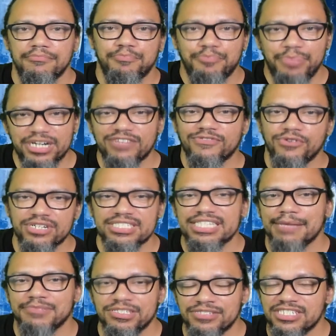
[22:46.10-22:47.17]
But of course the
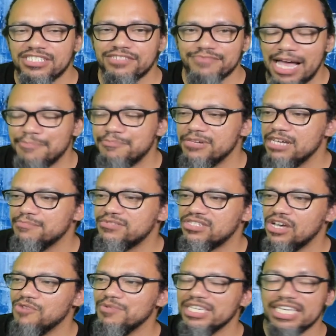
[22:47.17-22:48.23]
episode needs to wrap up,
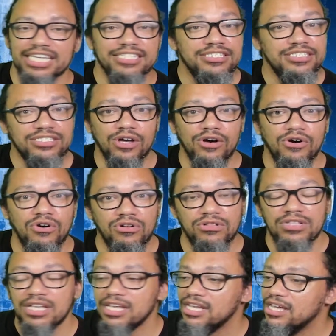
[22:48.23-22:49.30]
so we get
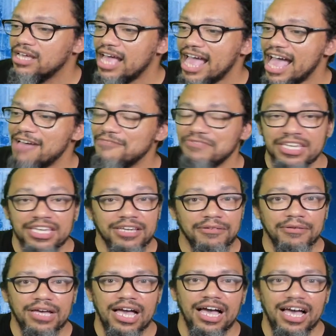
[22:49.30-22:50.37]
Soul
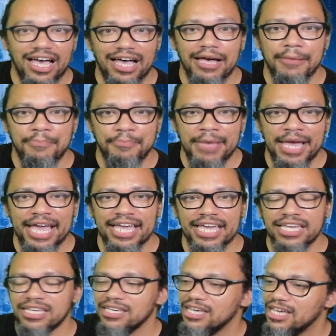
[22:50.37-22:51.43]
having
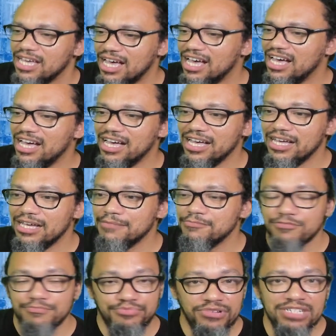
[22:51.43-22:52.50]
May
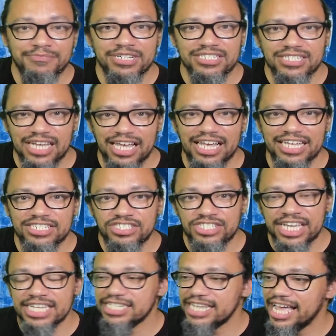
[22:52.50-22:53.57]
pretty much
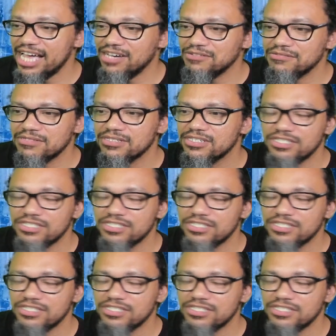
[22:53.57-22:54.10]
chained down.